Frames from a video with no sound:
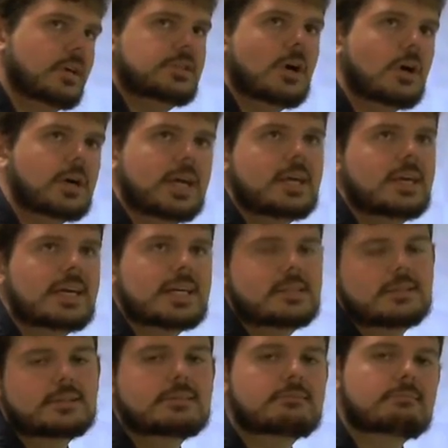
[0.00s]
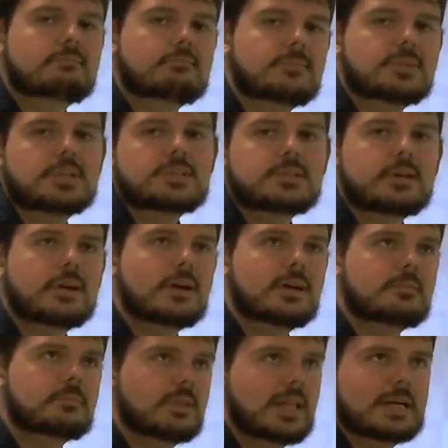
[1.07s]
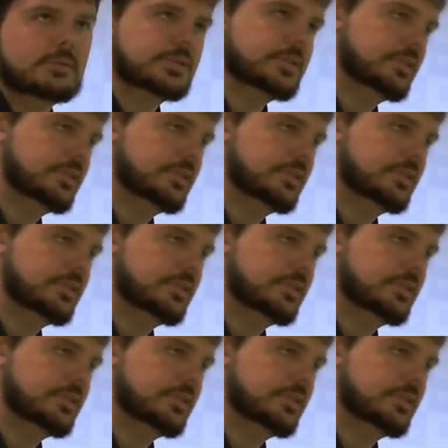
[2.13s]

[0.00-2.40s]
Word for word: head that sits there and blabbers on, because that's